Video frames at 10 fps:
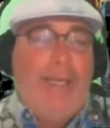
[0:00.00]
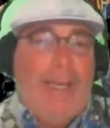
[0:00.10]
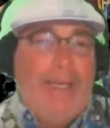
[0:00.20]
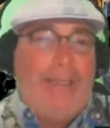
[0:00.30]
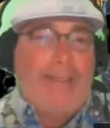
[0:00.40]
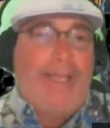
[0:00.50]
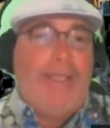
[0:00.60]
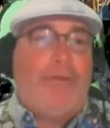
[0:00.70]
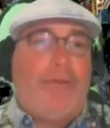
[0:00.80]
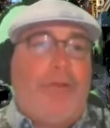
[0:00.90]
and the
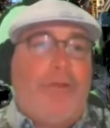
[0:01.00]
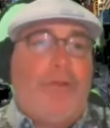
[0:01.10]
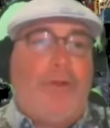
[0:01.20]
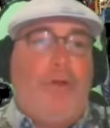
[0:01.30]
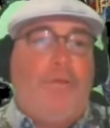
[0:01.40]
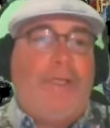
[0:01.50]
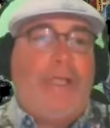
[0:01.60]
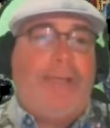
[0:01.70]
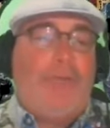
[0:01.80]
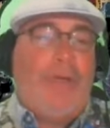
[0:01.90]
tenants under
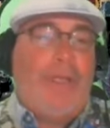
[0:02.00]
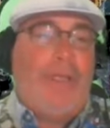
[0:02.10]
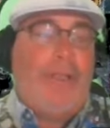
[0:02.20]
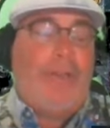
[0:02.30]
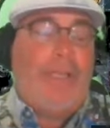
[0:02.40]
COVID-19